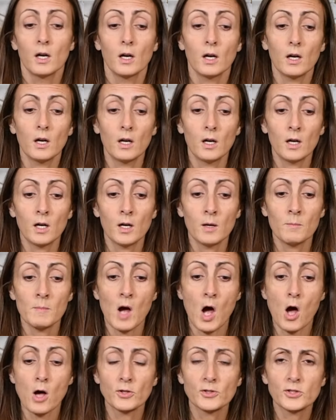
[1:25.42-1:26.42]

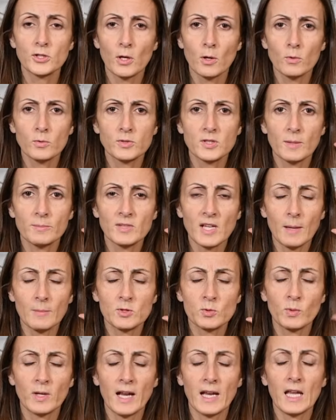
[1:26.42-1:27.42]
Also,
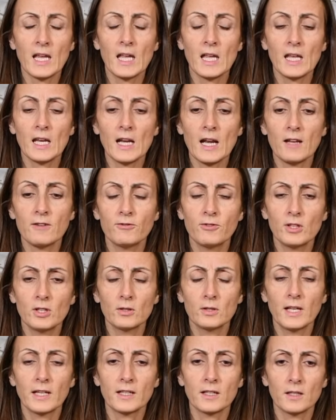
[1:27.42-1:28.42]
sometimes when I hit it, I
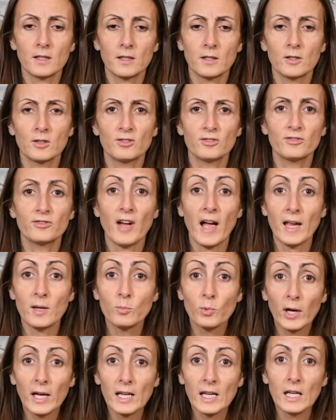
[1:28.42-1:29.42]
feel like a
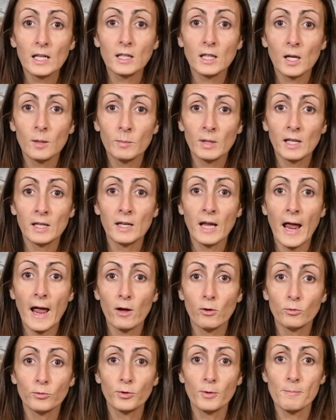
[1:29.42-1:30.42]
vibrating coming
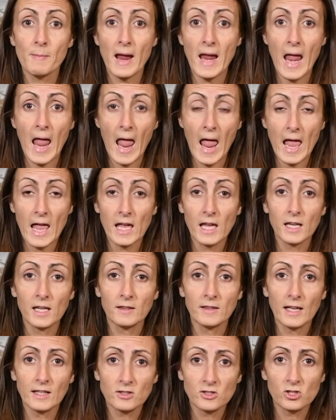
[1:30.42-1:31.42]
out from my head,
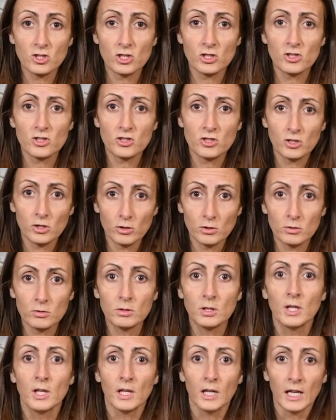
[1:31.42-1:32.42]
and that's just
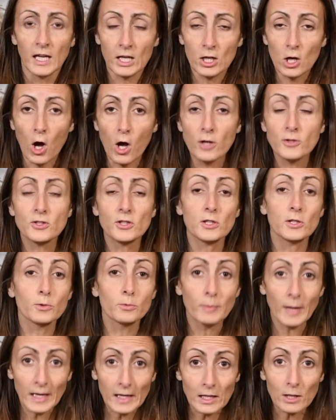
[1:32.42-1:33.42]
he calls it your
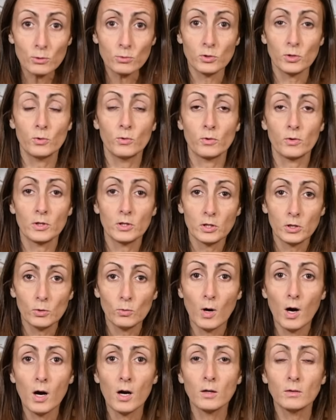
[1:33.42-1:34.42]
radio tuner, and
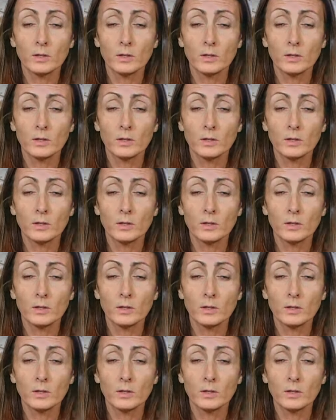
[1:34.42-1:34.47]
you are